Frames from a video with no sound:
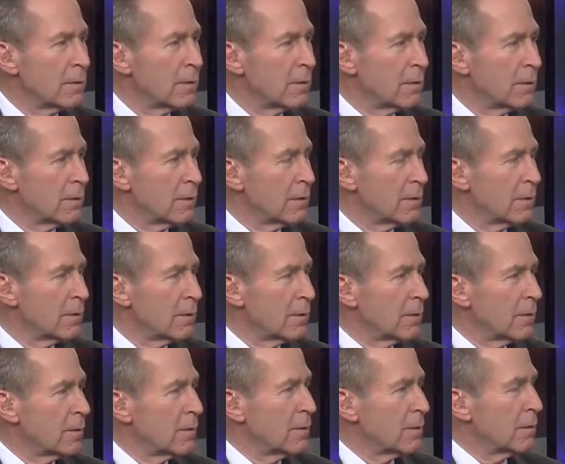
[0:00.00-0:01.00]

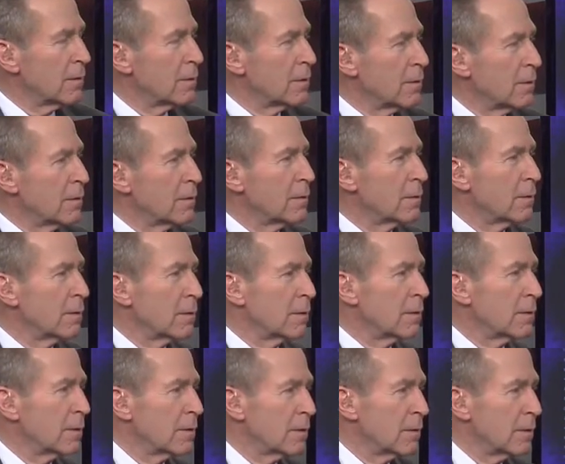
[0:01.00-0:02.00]

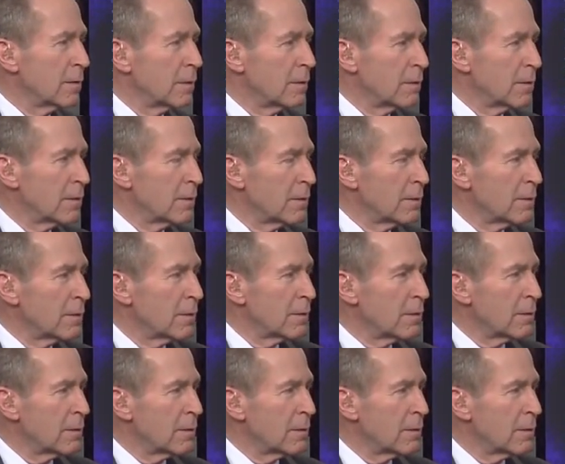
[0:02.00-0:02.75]
No words are spoken by the person on screen.